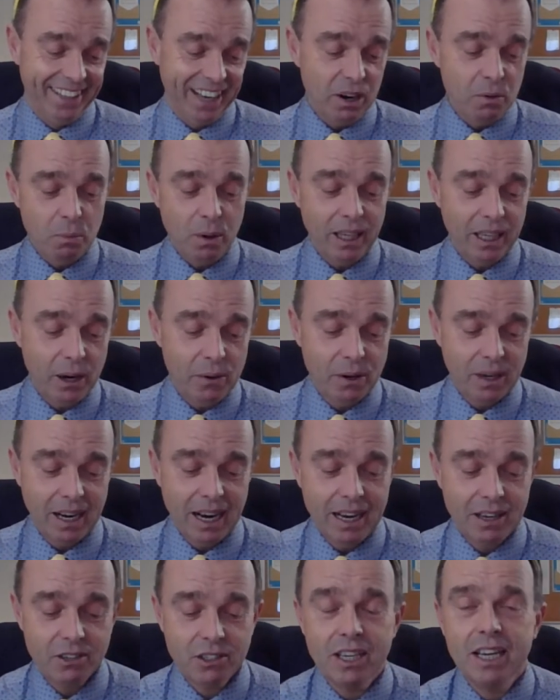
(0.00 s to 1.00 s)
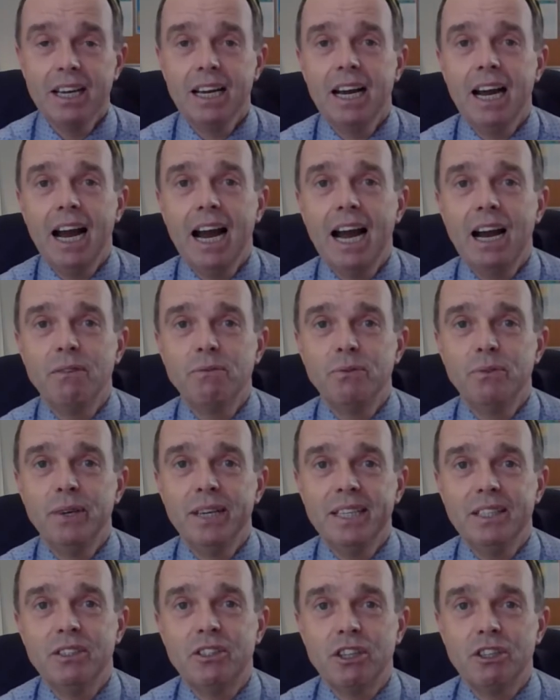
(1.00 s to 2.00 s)
And Willow class have
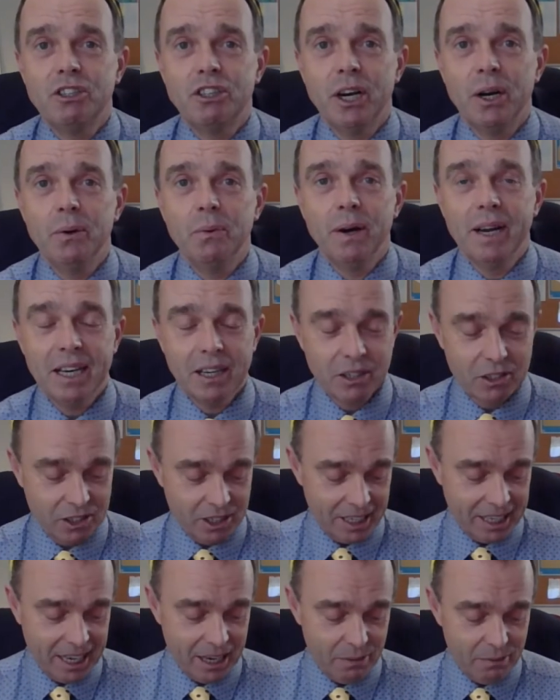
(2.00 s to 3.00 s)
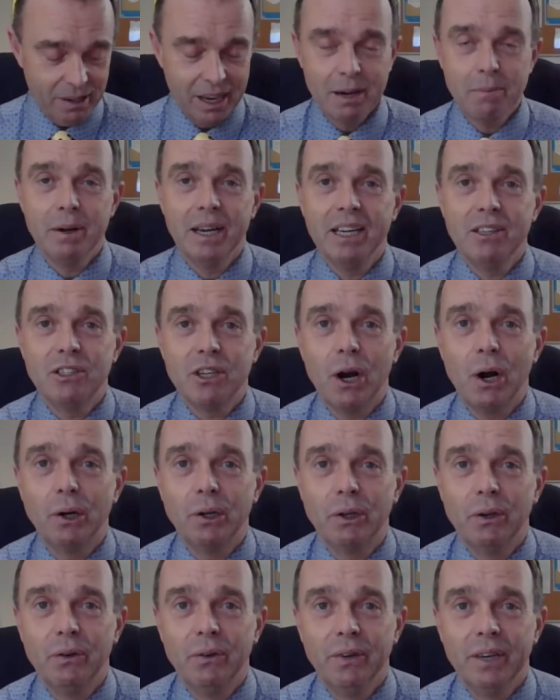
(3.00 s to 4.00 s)
written to Joe Wicks to give him his
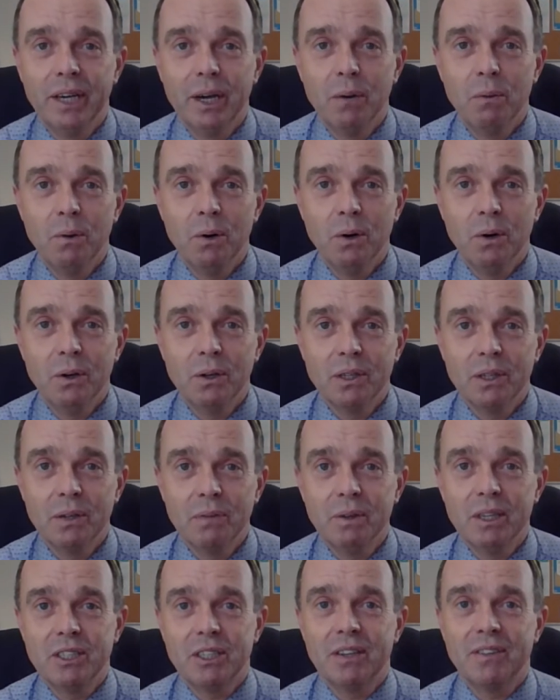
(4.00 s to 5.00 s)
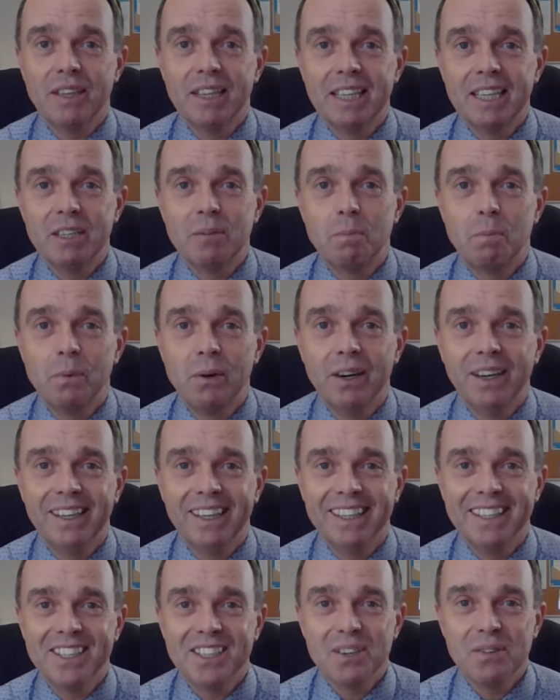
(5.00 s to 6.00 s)
honorary award, which I think is
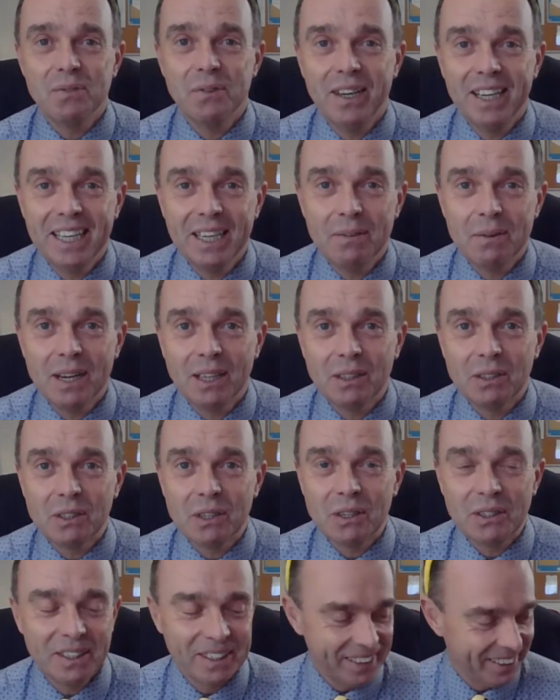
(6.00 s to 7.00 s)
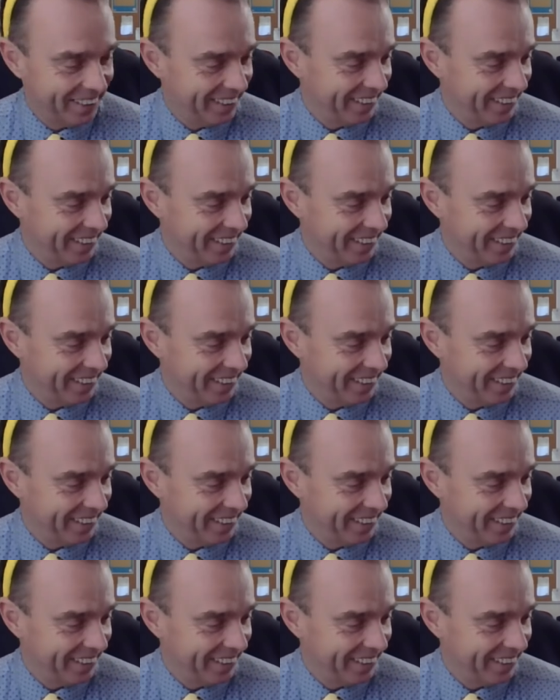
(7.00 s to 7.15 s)
brilliant. Really well done.